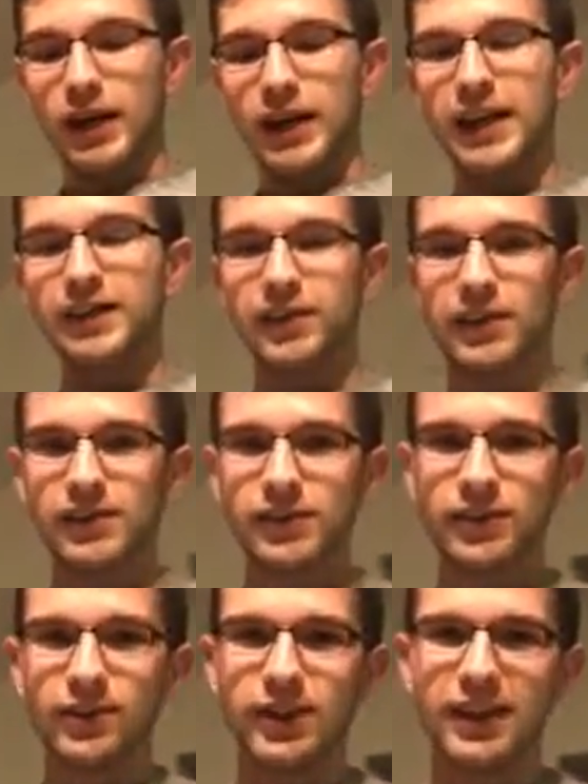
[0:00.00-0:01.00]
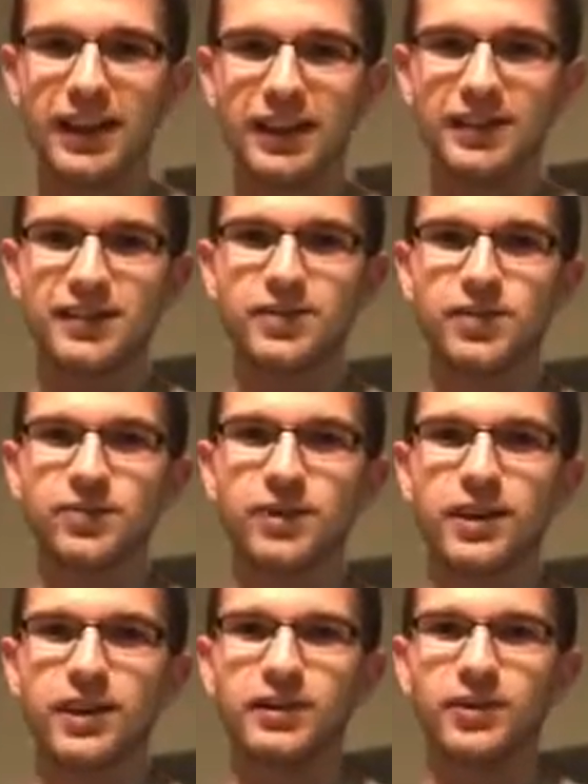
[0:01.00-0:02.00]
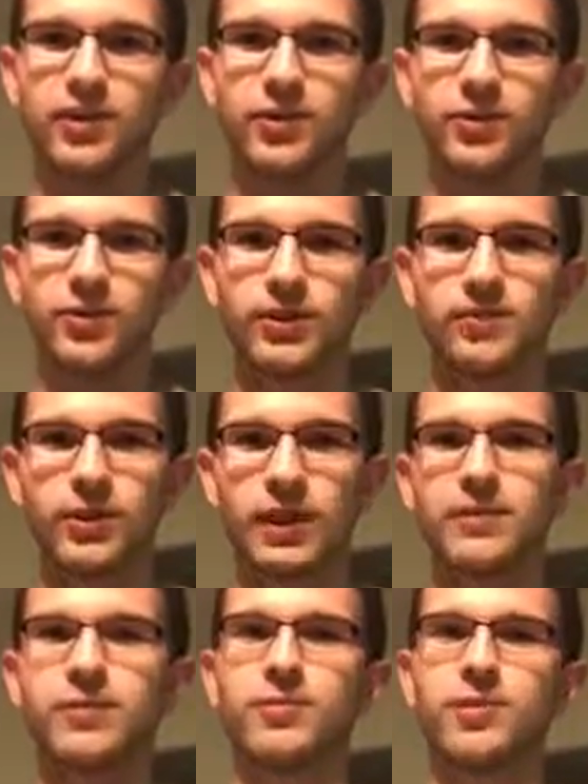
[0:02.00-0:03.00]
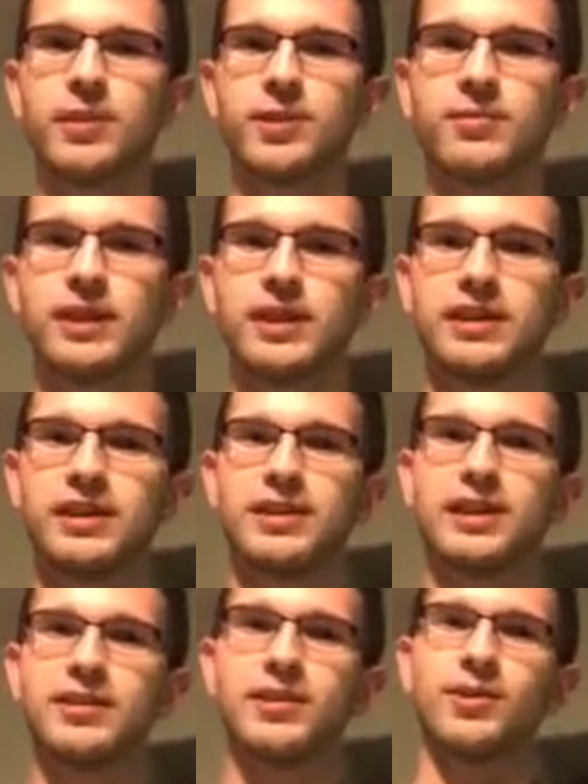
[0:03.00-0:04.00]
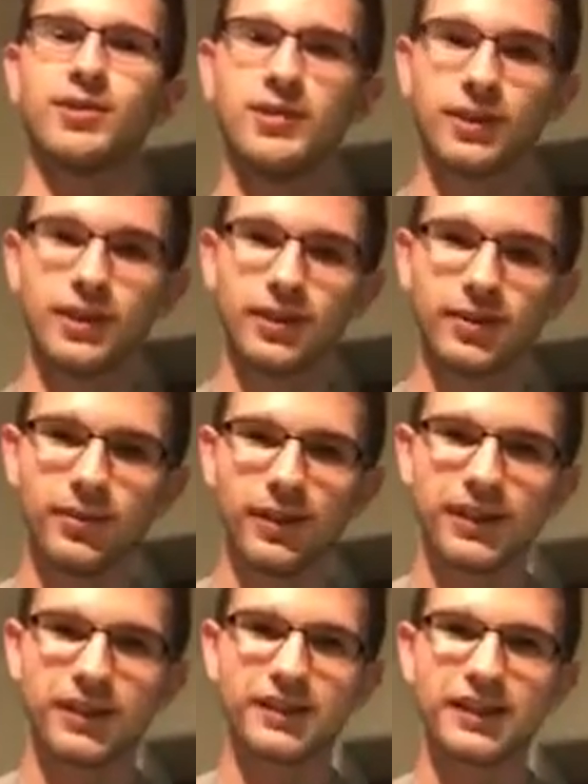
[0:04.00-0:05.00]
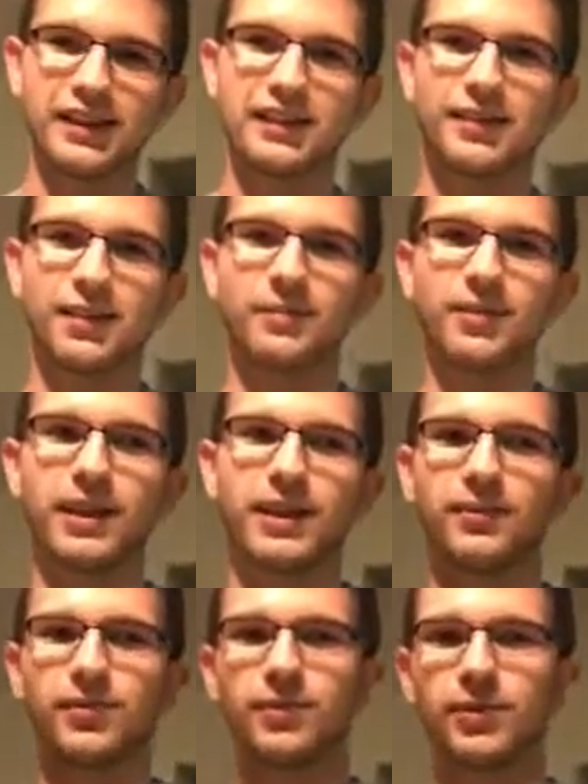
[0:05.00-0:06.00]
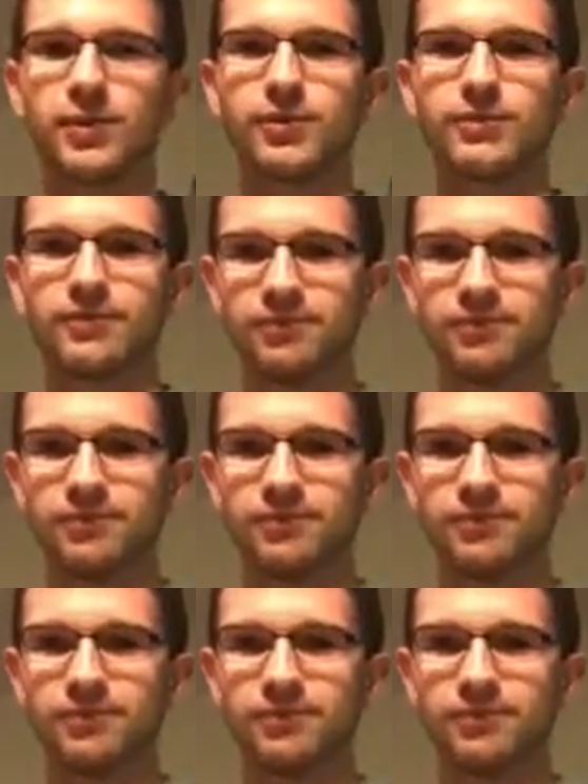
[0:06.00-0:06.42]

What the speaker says: And also, kids do not know what's right from wrong, meaning that they can go into a litter box and start playing with poop.